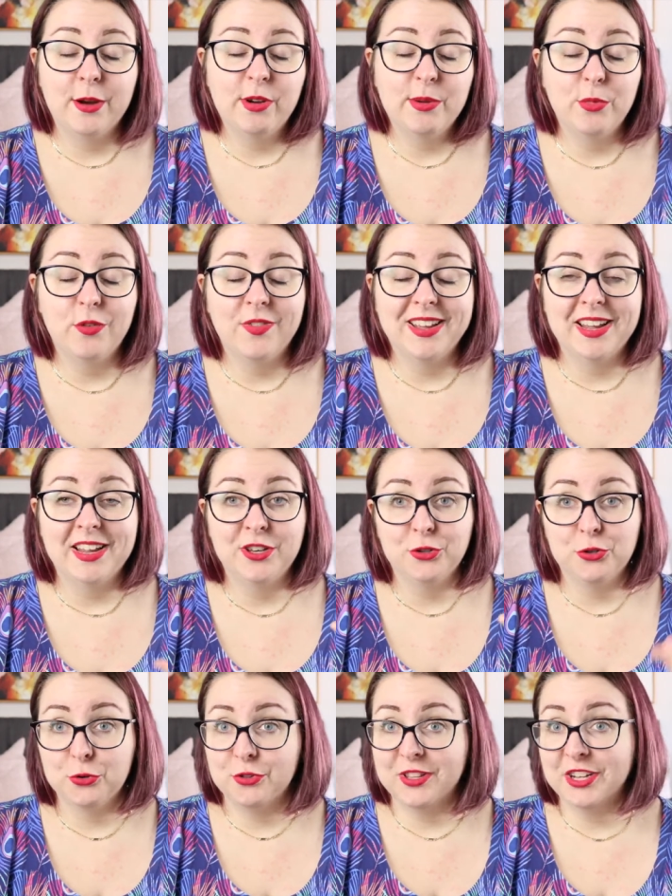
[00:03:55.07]
we're moving
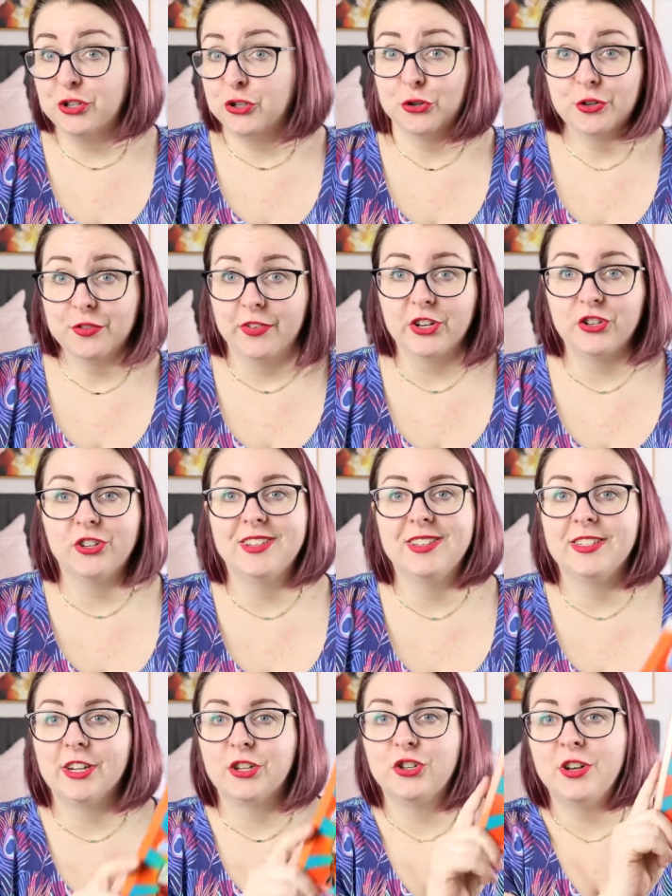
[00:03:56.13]
into the junior fiction
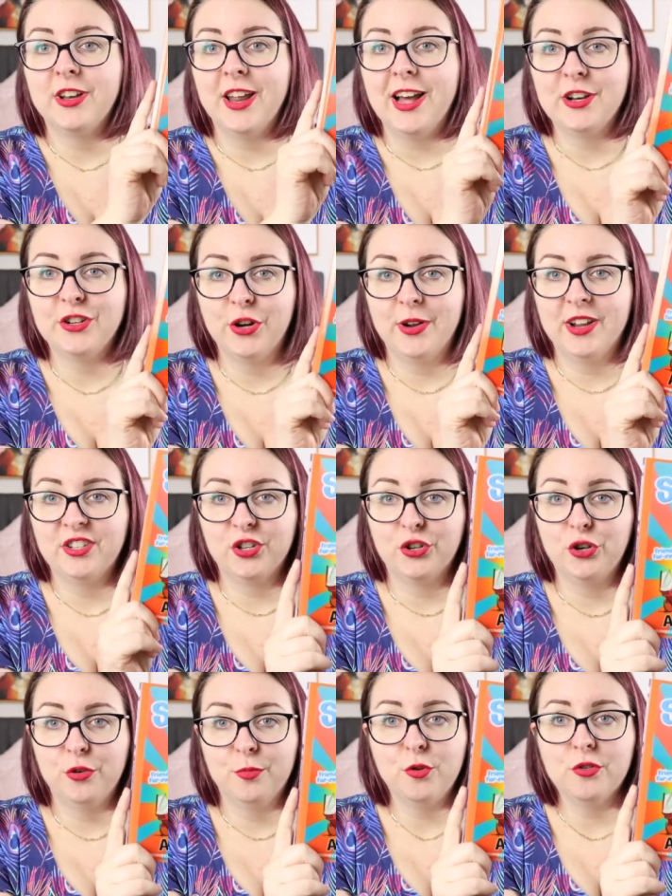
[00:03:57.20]
section. Anh Do has a
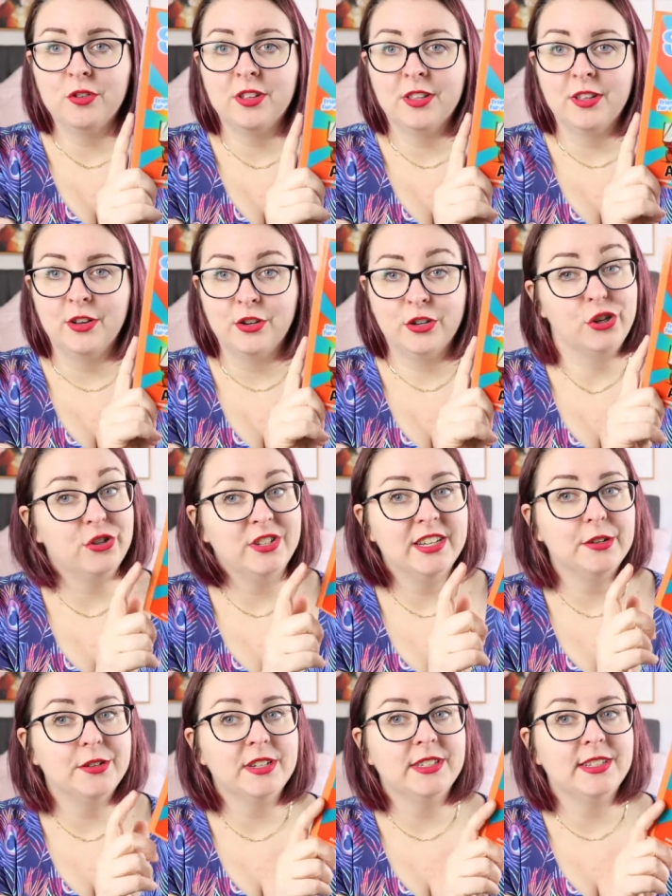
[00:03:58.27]
new book, a new
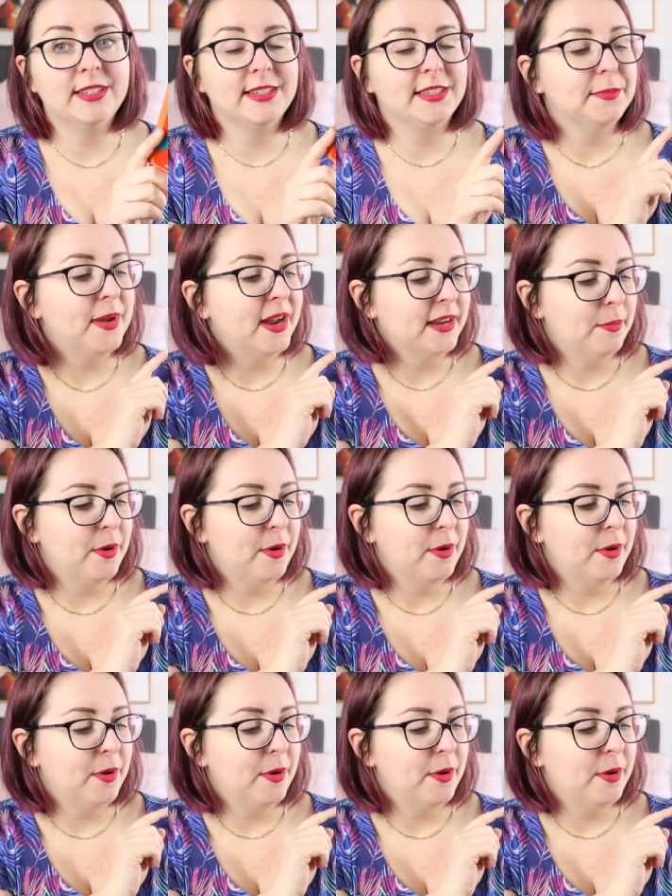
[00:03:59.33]
series. This is Smarty